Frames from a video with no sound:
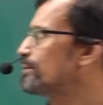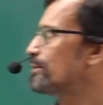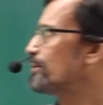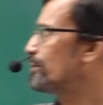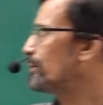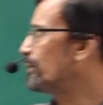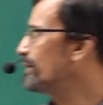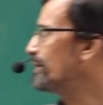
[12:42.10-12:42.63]

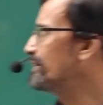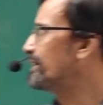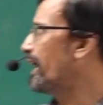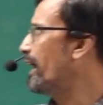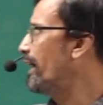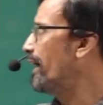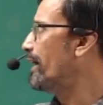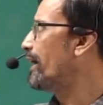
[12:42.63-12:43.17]
with
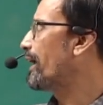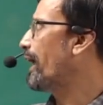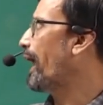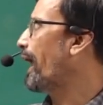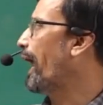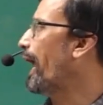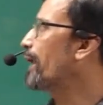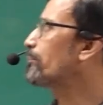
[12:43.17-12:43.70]
the
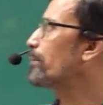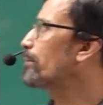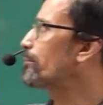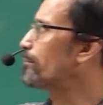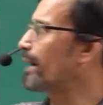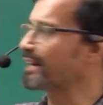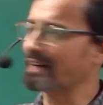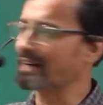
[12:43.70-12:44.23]
help of
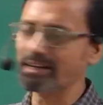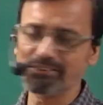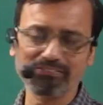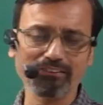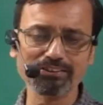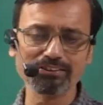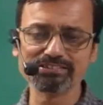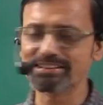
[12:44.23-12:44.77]
market
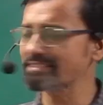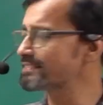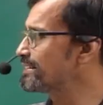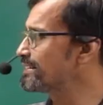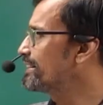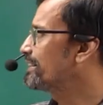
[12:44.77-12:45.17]
forces,